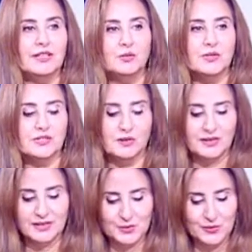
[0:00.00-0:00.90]
It was a
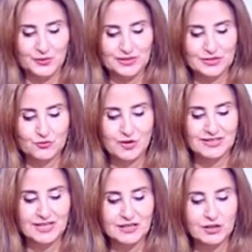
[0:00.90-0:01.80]
great experience.
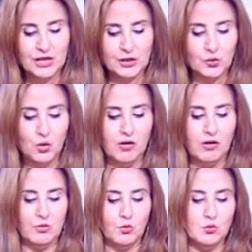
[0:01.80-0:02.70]
Right, Hagar, you
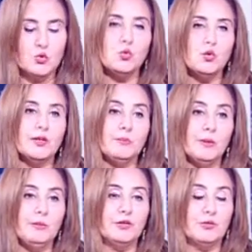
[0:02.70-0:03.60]
are also a
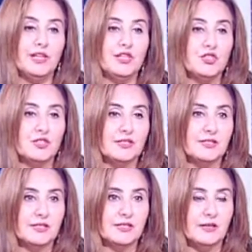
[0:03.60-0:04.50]
public
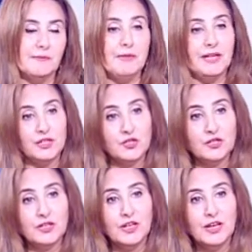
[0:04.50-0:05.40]
relations
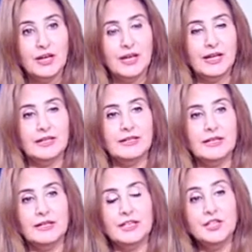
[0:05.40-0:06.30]
manager at
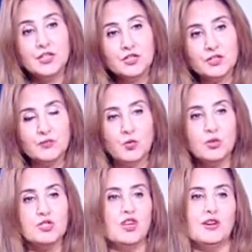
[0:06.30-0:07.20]
an initiative
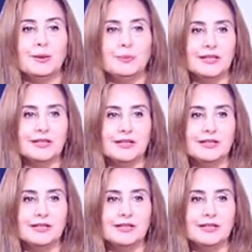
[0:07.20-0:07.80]
called Shajarat Betna.